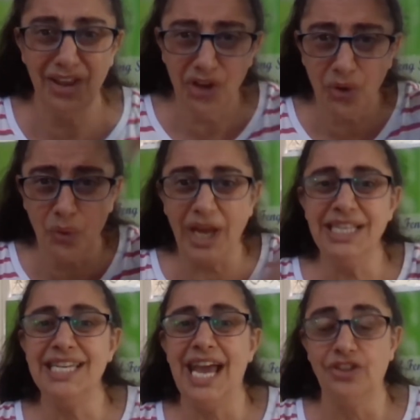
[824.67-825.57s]
you
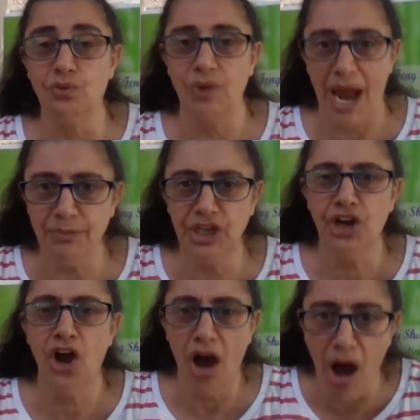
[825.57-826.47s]
went down the
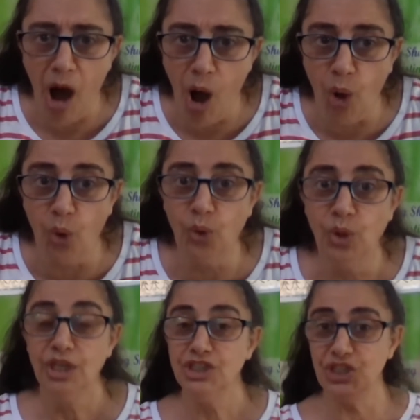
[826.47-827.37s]
rabbit hole.
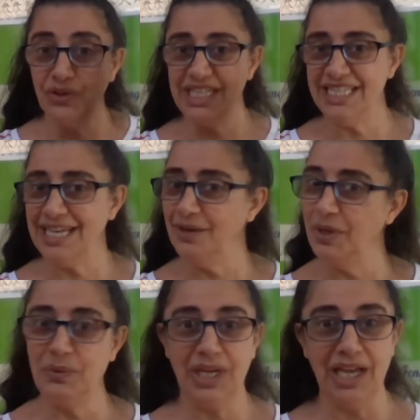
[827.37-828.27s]
Do you understand
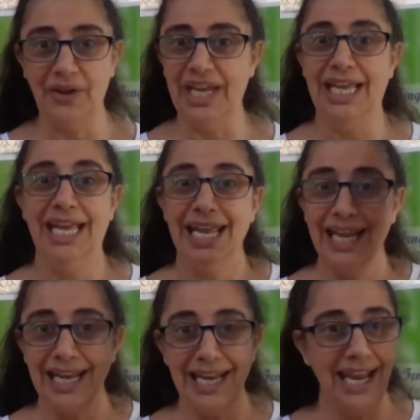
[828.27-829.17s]
where we're going?
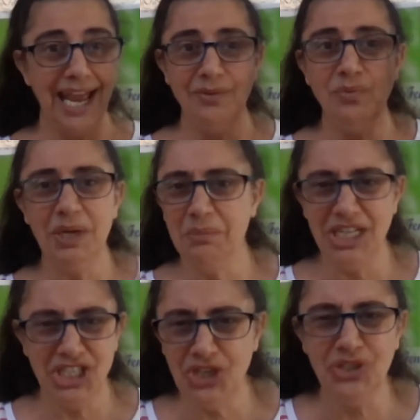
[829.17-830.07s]
And one of
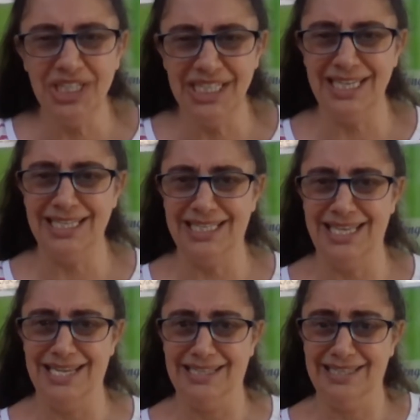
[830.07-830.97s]
my children said
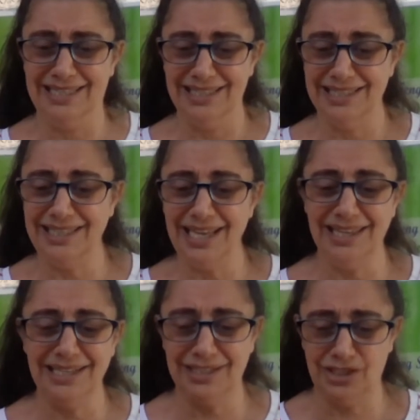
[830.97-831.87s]

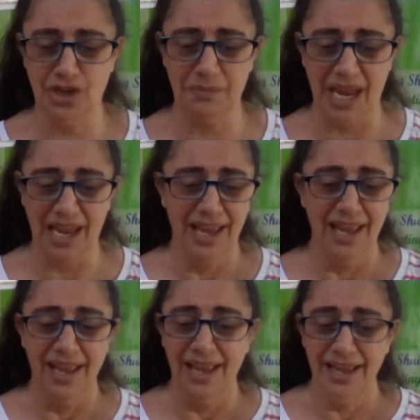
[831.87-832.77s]
this to me.
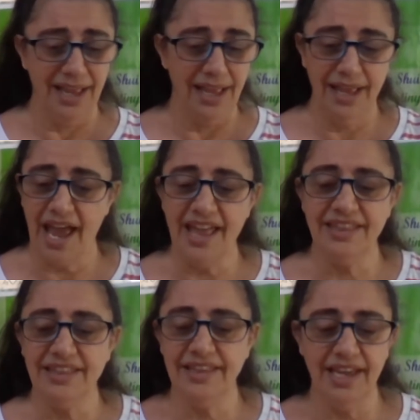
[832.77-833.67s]

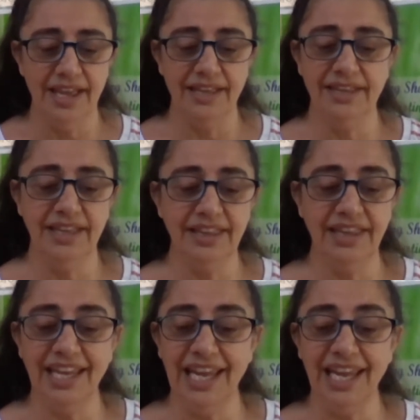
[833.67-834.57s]
And the
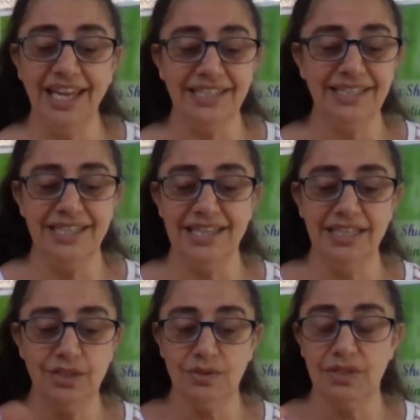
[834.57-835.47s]
thing is,
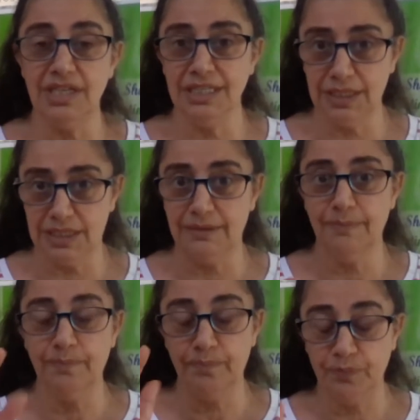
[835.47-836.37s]
this
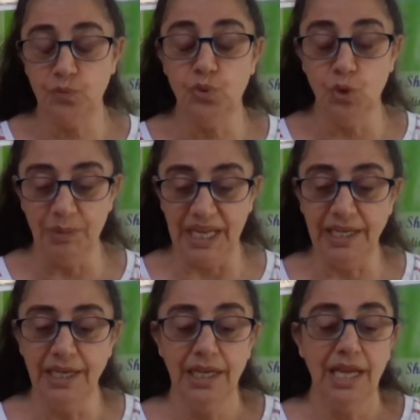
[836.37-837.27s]

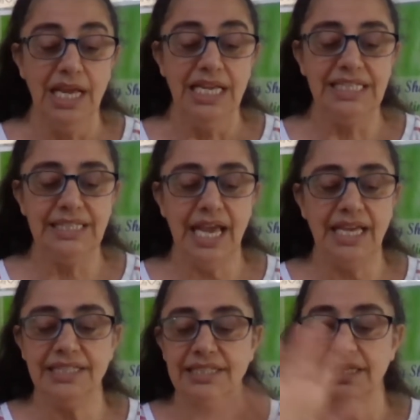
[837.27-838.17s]
woman
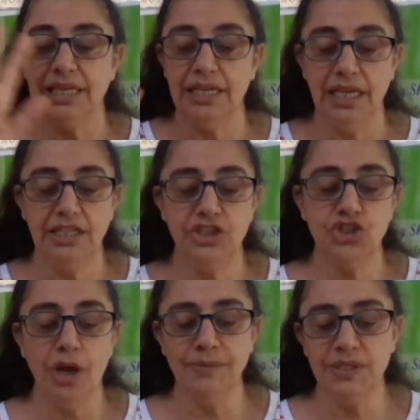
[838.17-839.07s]
says it
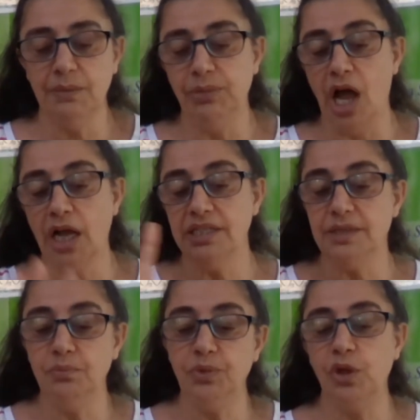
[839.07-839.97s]
stops the blockers
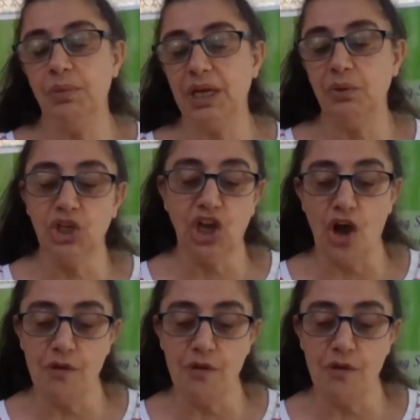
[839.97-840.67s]
and puberty would go